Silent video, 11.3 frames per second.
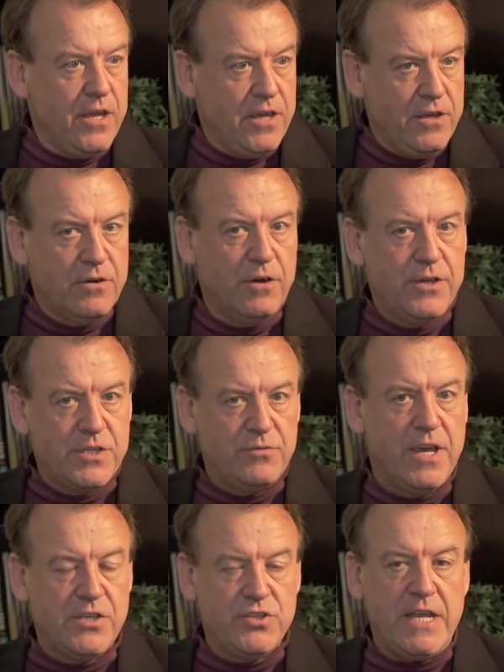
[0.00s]
your
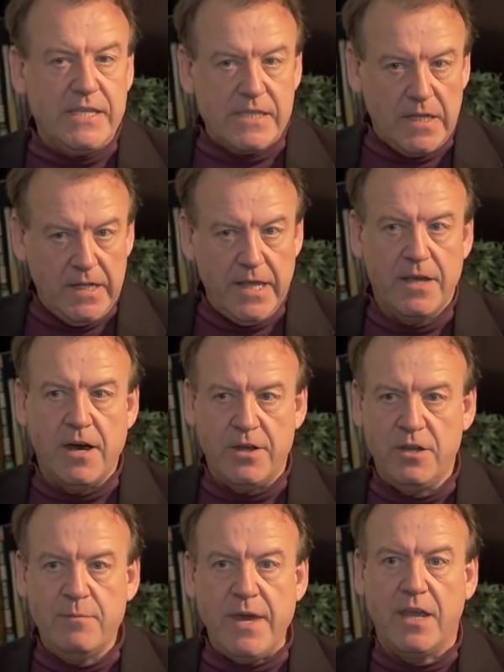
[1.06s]
stress genes click on
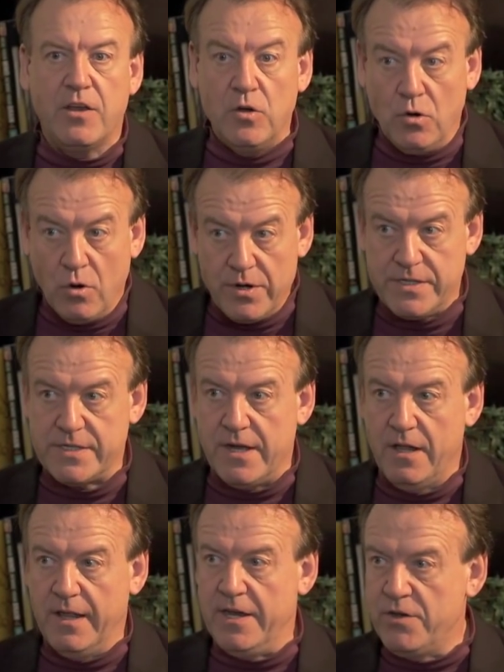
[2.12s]
and you make
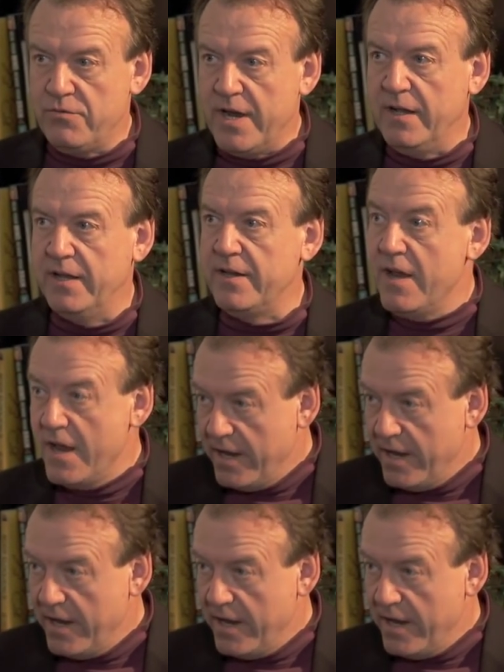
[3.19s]
cortisol and adrenaline